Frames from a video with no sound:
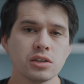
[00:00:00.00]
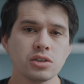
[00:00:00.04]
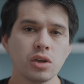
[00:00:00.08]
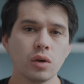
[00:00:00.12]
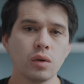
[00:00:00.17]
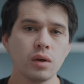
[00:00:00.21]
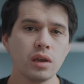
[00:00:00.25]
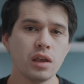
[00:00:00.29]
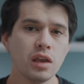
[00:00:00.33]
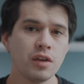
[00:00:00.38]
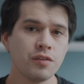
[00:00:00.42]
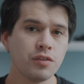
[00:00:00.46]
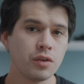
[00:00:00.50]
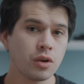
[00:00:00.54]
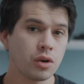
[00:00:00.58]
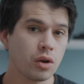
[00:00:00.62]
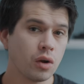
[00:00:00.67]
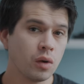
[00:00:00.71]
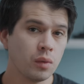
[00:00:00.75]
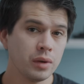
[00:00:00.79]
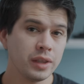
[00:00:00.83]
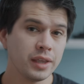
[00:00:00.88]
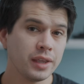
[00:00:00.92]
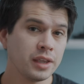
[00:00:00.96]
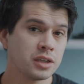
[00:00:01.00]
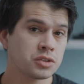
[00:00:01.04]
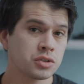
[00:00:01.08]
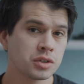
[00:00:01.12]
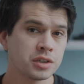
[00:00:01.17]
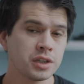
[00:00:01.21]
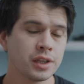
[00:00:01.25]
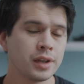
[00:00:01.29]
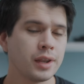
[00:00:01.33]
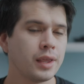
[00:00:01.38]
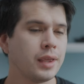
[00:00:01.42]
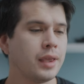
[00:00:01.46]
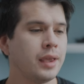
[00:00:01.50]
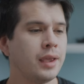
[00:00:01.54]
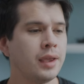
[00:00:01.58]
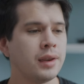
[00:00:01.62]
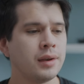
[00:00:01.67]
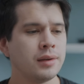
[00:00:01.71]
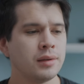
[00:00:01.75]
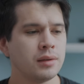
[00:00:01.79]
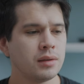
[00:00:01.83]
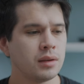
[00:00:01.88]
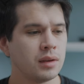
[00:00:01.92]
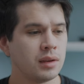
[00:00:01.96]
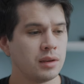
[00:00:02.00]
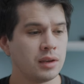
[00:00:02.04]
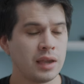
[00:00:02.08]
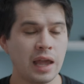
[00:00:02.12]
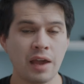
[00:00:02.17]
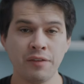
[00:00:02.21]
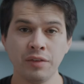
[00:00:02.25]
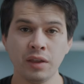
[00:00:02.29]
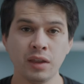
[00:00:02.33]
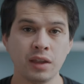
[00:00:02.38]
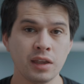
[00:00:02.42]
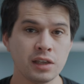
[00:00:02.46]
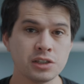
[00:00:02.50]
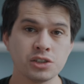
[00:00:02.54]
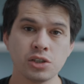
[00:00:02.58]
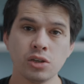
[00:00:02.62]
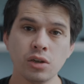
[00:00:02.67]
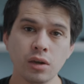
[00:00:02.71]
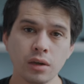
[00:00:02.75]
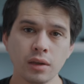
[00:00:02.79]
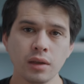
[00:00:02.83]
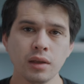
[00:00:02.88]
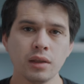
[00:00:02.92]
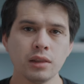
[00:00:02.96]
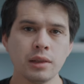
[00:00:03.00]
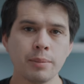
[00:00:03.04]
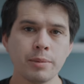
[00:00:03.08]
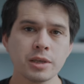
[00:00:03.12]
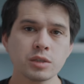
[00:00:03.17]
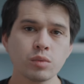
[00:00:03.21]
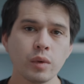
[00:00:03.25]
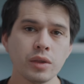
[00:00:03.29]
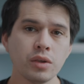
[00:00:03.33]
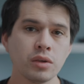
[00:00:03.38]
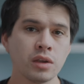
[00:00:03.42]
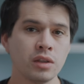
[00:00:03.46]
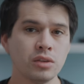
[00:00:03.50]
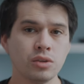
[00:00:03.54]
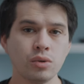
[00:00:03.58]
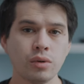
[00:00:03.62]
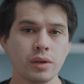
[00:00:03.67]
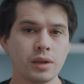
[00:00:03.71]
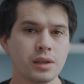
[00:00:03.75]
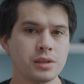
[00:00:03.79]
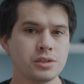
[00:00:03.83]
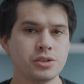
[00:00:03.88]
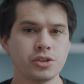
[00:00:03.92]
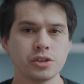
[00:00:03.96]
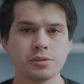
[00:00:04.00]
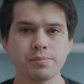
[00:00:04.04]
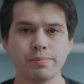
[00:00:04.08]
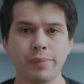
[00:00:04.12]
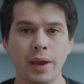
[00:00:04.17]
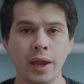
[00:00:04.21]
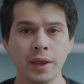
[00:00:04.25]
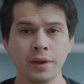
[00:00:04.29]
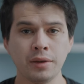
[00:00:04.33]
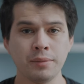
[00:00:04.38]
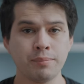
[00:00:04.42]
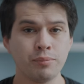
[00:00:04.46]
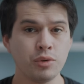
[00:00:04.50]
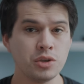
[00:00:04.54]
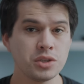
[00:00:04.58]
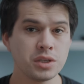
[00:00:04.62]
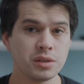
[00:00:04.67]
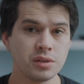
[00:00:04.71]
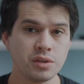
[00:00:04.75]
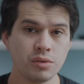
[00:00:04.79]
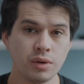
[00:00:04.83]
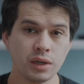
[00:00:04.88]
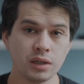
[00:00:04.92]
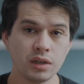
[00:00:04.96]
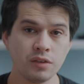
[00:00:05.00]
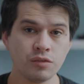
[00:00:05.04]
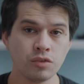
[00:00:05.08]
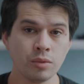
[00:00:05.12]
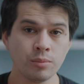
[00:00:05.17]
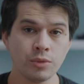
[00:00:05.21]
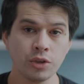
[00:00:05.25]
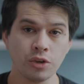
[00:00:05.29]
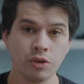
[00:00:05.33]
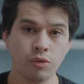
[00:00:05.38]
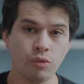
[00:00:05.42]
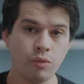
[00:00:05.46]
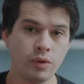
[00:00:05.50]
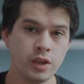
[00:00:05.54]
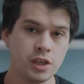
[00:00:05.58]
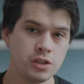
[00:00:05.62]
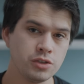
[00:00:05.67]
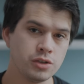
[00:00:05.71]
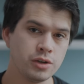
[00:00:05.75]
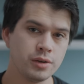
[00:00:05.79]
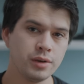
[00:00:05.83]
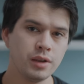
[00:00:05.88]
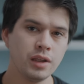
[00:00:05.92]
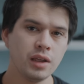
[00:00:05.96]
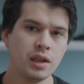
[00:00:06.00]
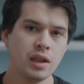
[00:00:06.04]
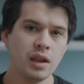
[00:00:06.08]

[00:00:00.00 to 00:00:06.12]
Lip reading: So if you're only interested in having his look, the best way you can do it is just buying the preset directly from the creator.